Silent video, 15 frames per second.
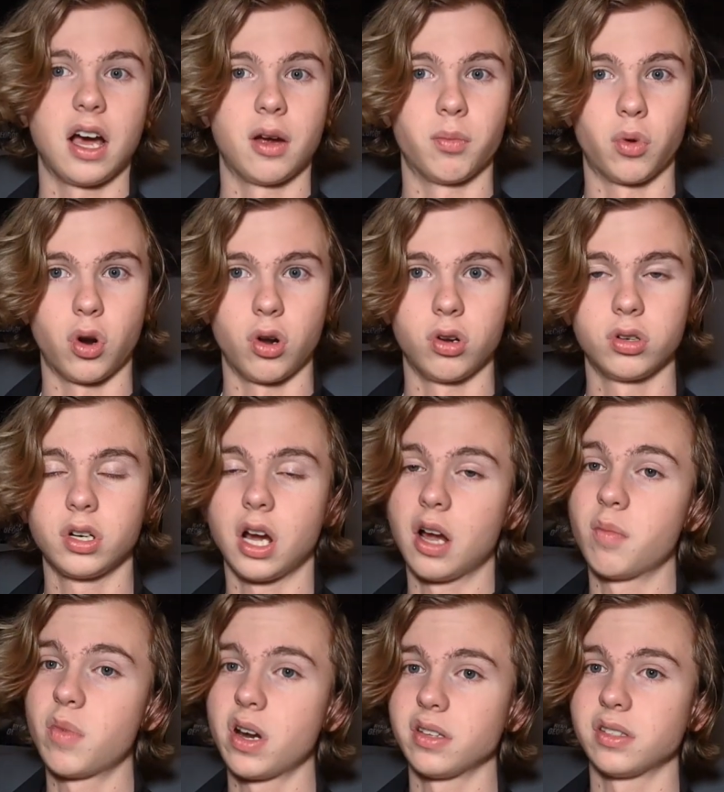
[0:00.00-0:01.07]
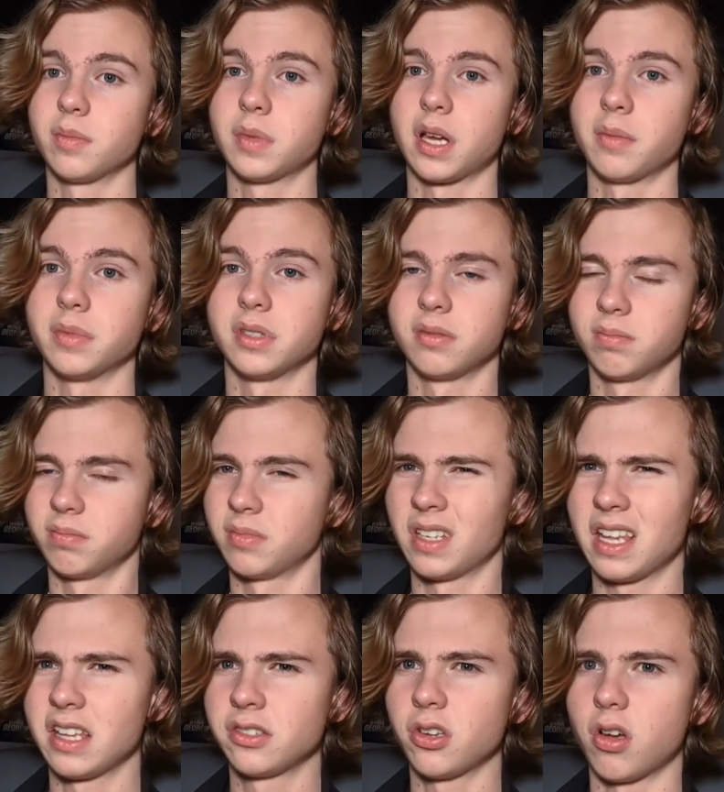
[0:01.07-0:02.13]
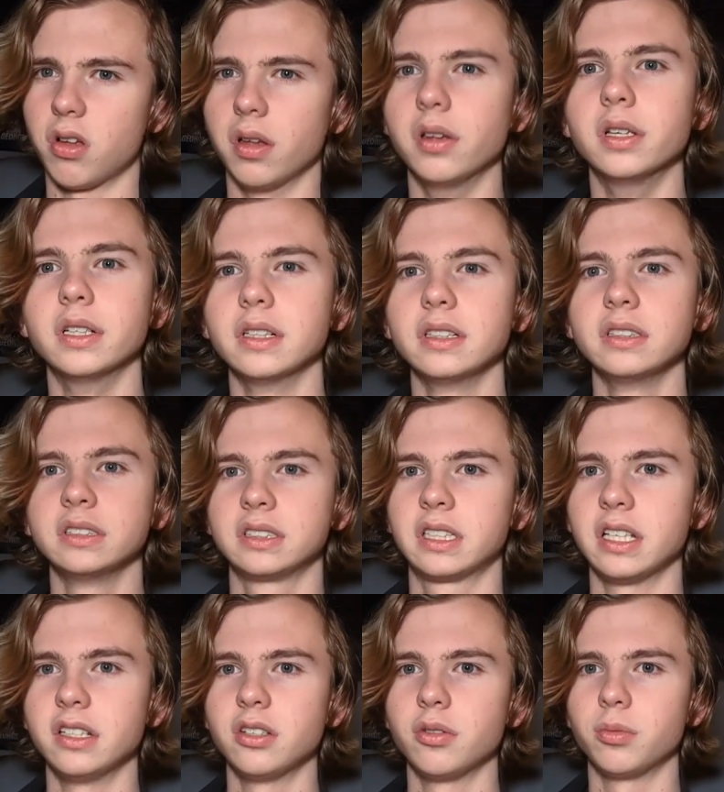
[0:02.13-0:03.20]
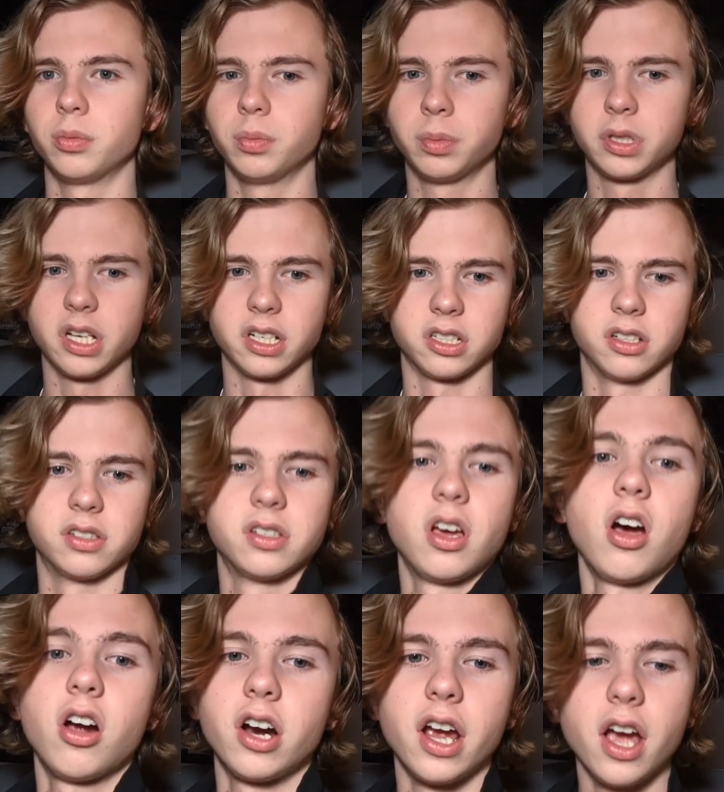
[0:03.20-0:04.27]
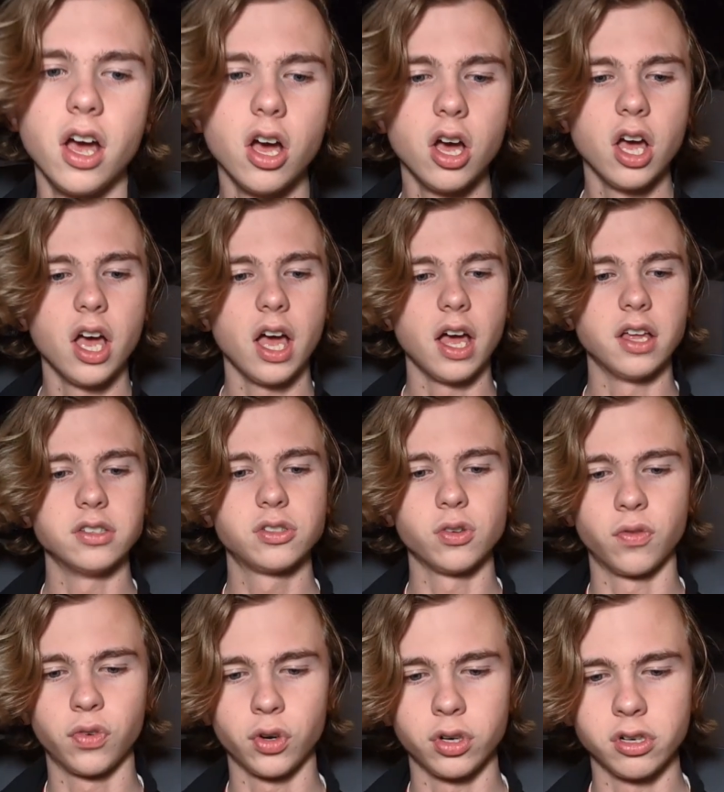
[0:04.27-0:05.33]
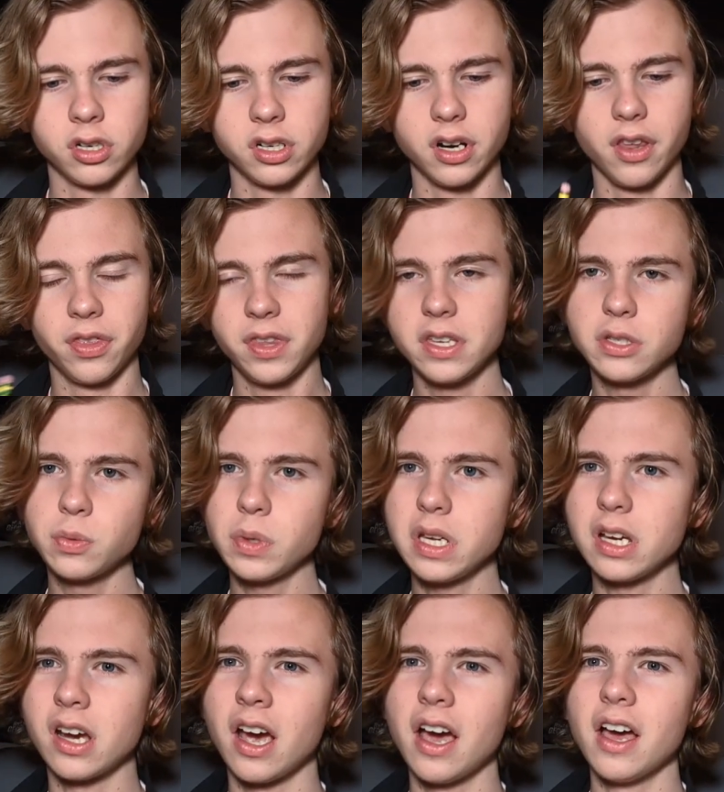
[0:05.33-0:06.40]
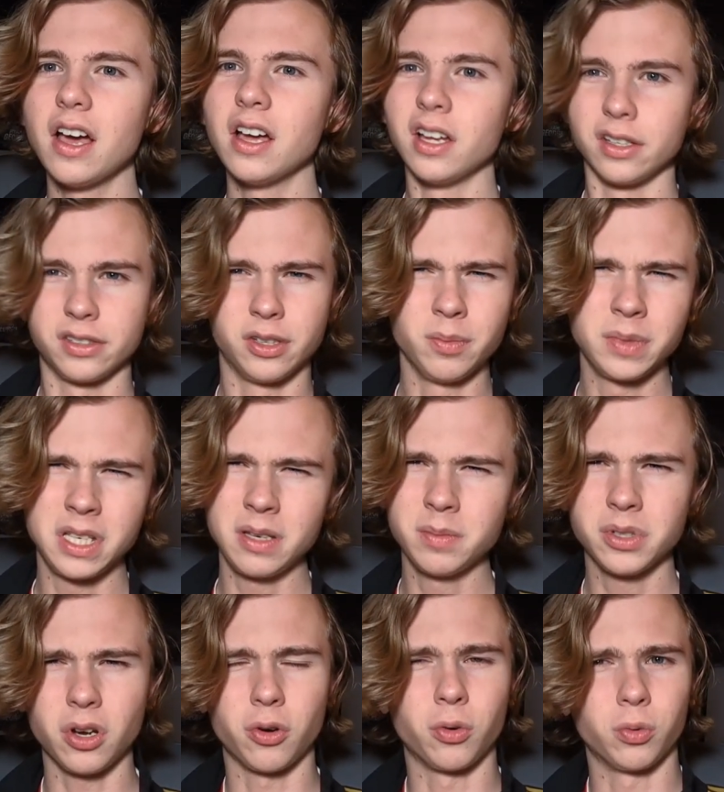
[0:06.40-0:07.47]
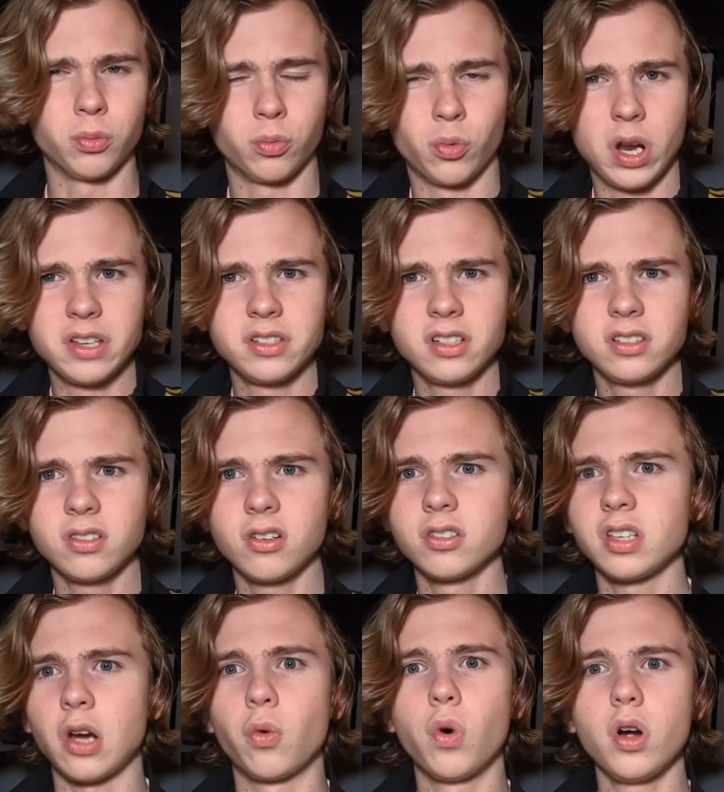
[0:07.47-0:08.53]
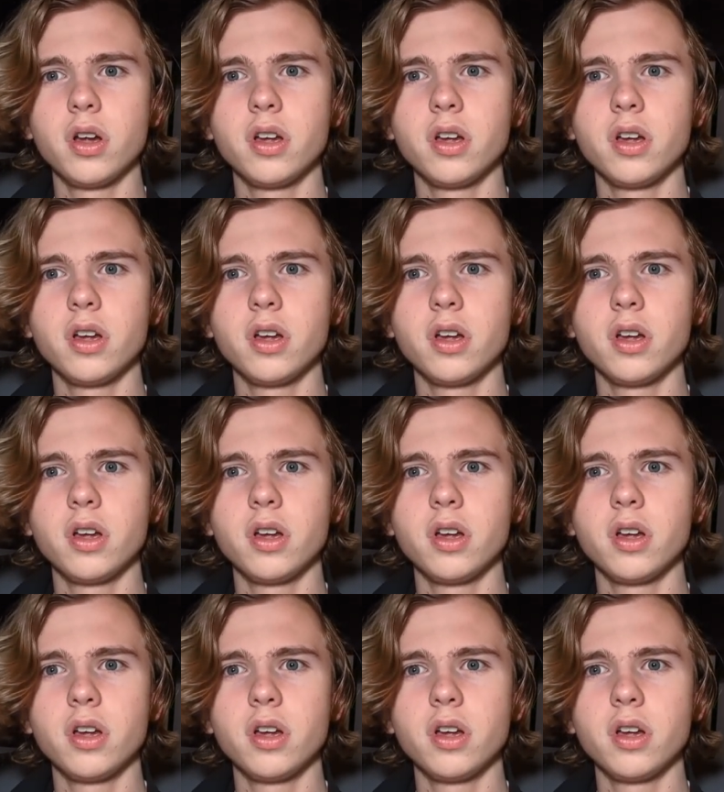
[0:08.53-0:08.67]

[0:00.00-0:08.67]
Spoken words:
I'm wrong, I'm right sometimes. That's all. Let's get into predictions. All right, and so for this week, some teams are resting starters. I